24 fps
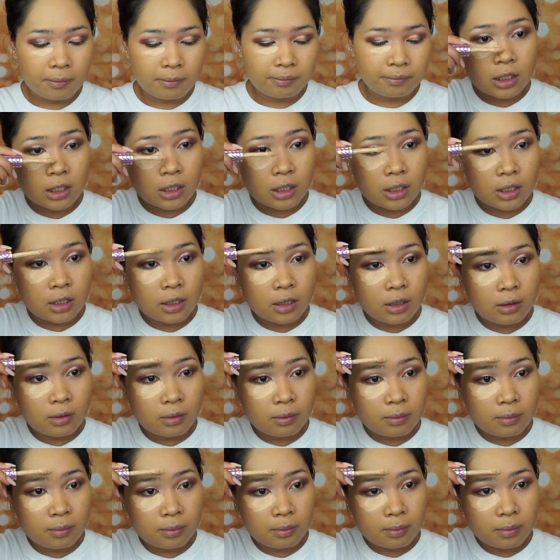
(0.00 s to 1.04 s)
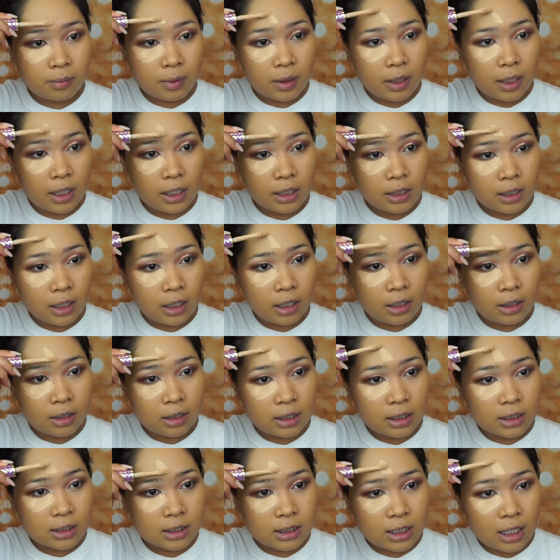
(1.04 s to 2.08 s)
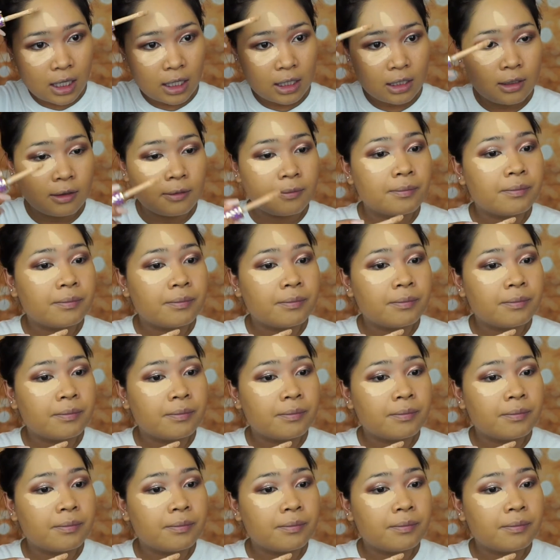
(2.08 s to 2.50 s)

highlight on this side